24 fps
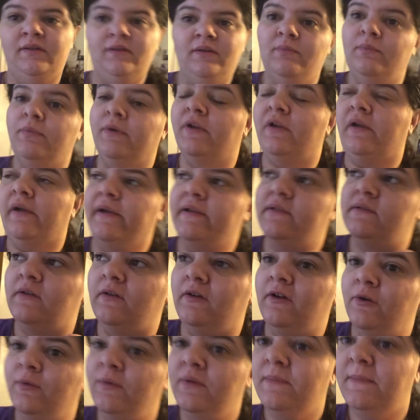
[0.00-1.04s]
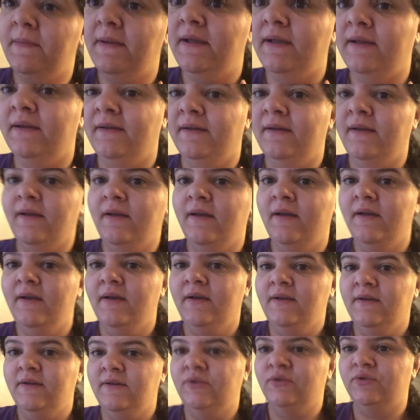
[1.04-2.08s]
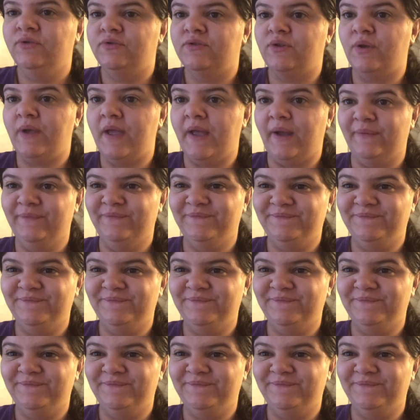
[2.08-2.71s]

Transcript: I'll bring you guys along. So yeah.